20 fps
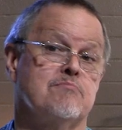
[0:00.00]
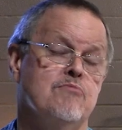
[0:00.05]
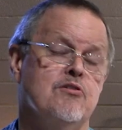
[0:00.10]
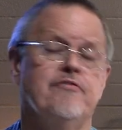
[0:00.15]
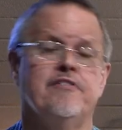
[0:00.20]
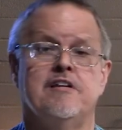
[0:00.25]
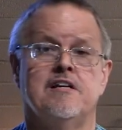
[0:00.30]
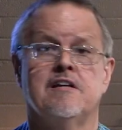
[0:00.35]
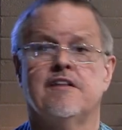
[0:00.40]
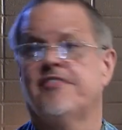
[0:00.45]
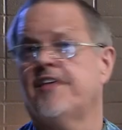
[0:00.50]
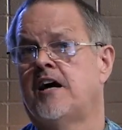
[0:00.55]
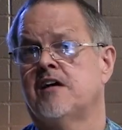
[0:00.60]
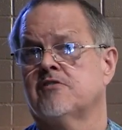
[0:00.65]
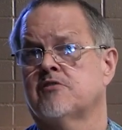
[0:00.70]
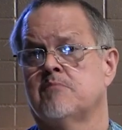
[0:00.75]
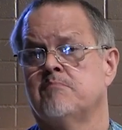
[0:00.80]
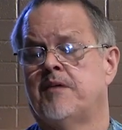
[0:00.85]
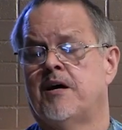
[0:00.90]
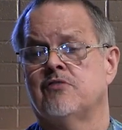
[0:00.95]
moving
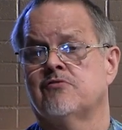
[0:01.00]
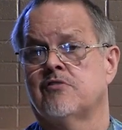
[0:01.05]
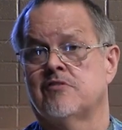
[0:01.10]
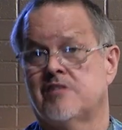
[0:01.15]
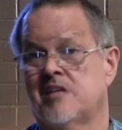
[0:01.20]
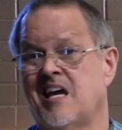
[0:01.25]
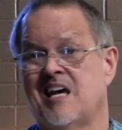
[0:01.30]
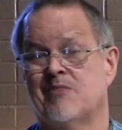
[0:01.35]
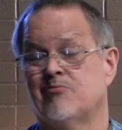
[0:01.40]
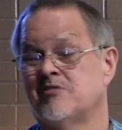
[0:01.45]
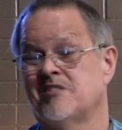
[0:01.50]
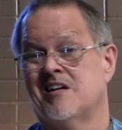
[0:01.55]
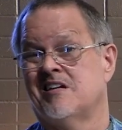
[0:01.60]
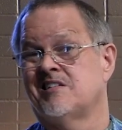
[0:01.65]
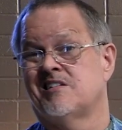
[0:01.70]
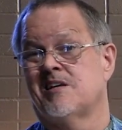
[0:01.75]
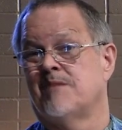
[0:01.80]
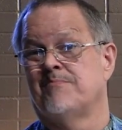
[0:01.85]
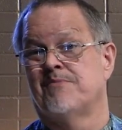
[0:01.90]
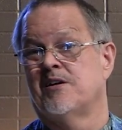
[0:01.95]
1,000 pounds of sand was not
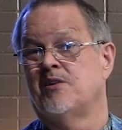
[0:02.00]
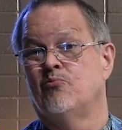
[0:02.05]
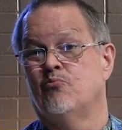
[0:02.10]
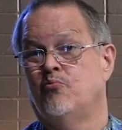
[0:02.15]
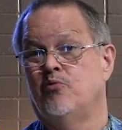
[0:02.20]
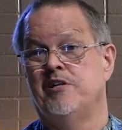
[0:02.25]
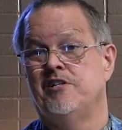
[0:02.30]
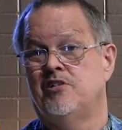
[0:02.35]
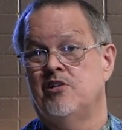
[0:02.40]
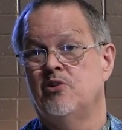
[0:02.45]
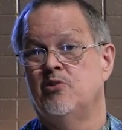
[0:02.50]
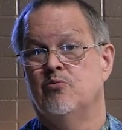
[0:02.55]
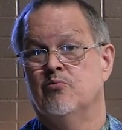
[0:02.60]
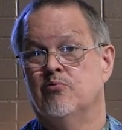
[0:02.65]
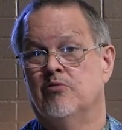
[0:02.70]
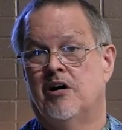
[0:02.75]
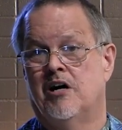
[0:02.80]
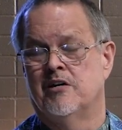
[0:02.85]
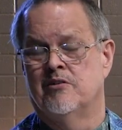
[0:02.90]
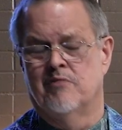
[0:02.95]
something we do
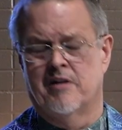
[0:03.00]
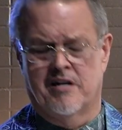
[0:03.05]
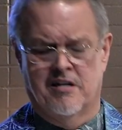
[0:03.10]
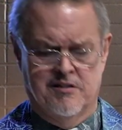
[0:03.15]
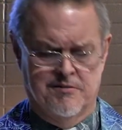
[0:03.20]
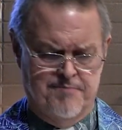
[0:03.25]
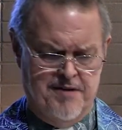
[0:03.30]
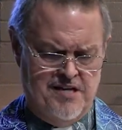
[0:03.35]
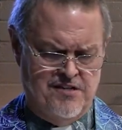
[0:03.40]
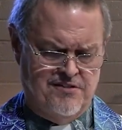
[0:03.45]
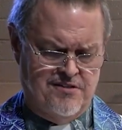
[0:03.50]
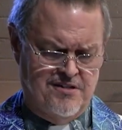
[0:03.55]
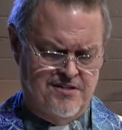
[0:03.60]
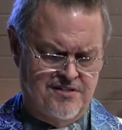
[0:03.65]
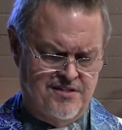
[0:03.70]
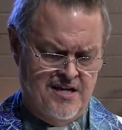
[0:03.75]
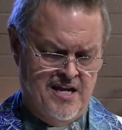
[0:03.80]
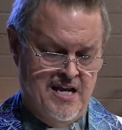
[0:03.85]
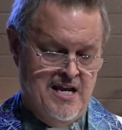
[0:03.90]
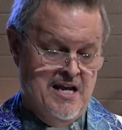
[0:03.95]
on a regular
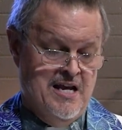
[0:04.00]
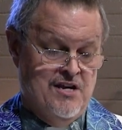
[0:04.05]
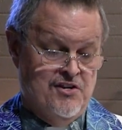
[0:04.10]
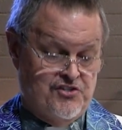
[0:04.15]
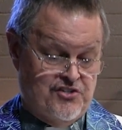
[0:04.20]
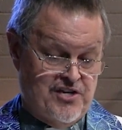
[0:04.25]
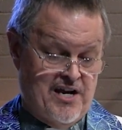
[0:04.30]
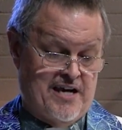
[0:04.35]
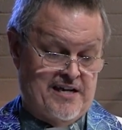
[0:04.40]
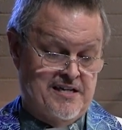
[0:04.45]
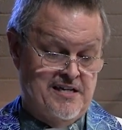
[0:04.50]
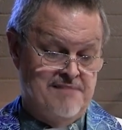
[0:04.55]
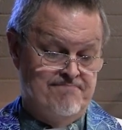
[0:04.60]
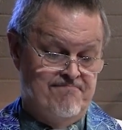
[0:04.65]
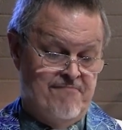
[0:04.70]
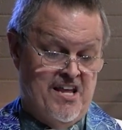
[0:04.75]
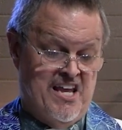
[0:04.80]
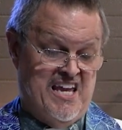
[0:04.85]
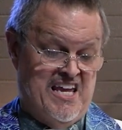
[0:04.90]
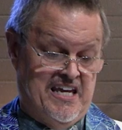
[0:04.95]
basis. Second,
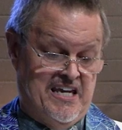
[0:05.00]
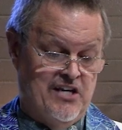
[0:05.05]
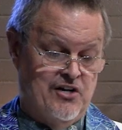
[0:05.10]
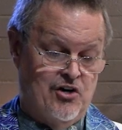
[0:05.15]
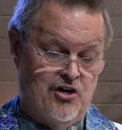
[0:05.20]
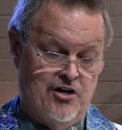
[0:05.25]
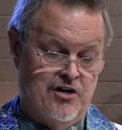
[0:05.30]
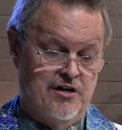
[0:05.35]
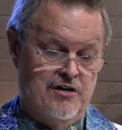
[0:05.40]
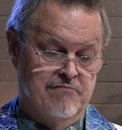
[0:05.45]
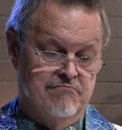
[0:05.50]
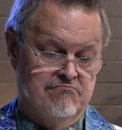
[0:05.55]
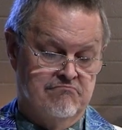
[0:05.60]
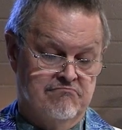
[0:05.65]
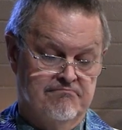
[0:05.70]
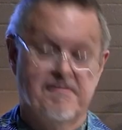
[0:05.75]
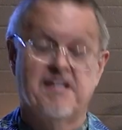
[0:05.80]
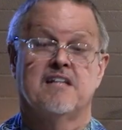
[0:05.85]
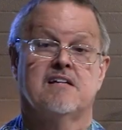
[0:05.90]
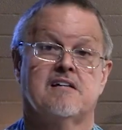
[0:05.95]
it hurt
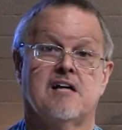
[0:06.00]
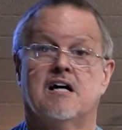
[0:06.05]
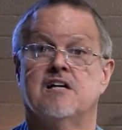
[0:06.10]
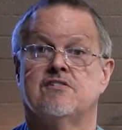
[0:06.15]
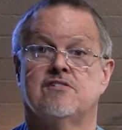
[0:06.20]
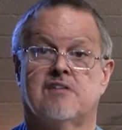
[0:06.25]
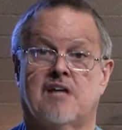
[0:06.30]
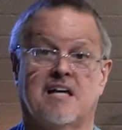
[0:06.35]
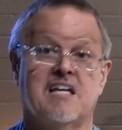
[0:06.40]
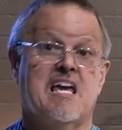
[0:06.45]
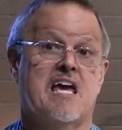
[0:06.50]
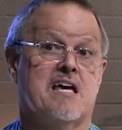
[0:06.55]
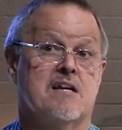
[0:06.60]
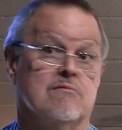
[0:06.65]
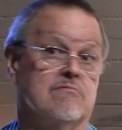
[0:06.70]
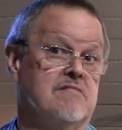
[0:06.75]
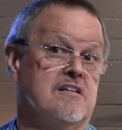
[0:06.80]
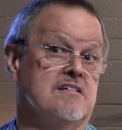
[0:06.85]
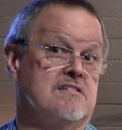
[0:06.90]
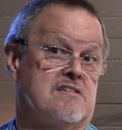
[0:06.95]
because, again,
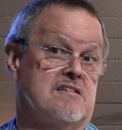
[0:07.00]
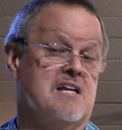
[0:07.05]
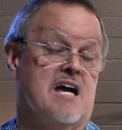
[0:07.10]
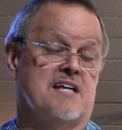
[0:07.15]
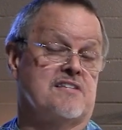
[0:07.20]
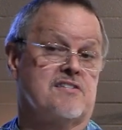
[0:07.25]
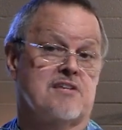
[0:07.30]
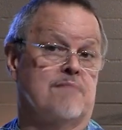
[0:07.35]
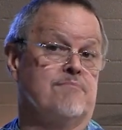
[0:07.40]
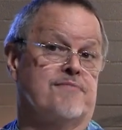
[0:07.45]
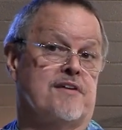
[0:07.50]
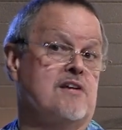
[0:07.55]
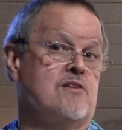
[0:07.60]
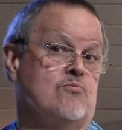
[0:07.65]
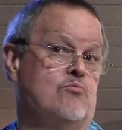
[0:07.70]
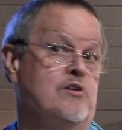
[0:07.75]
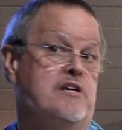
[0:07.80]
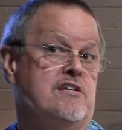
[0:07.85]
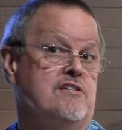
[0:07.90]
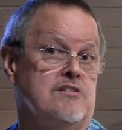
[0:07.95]
it's not
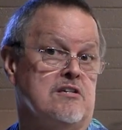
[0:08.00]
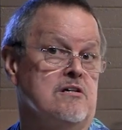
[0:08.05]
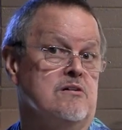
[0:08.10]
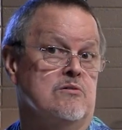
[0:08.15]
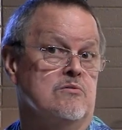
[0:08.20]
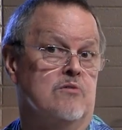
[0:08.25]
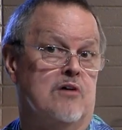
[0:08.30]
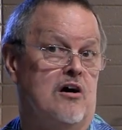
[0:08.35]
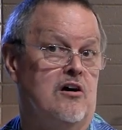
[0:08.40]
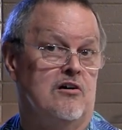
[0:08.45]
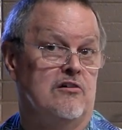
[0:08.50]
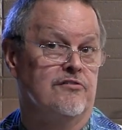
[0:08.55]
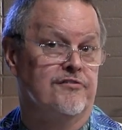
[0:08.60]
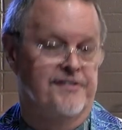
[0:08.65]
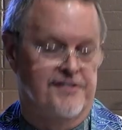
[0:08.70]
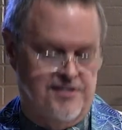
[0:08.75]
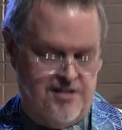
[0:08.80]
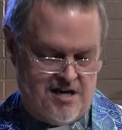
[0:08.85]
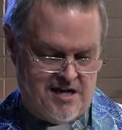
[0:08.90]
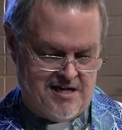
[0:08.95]
something we do all
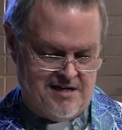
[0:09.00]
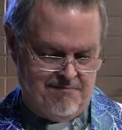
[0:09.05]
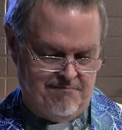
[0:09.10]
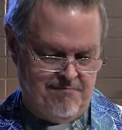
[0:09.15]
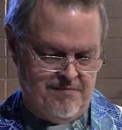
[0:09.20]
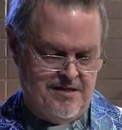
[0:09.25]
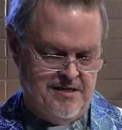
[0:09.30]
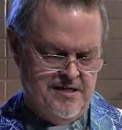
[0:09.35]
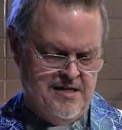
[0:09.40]
the time.